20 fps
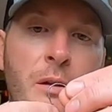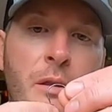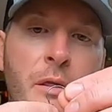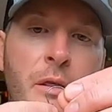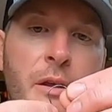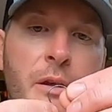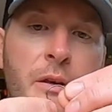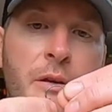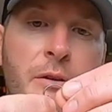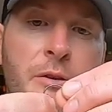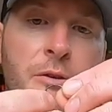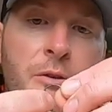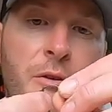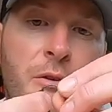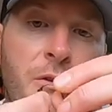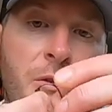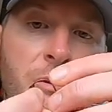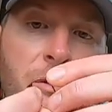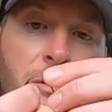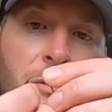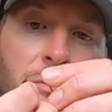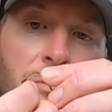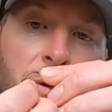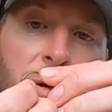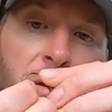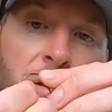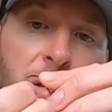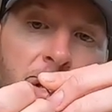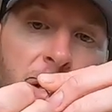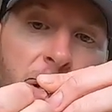Then you can
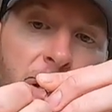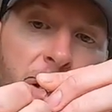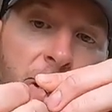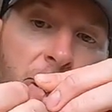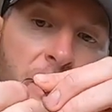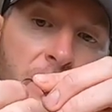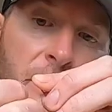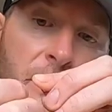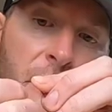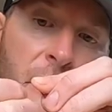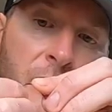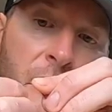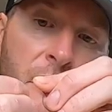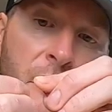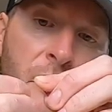thread that on.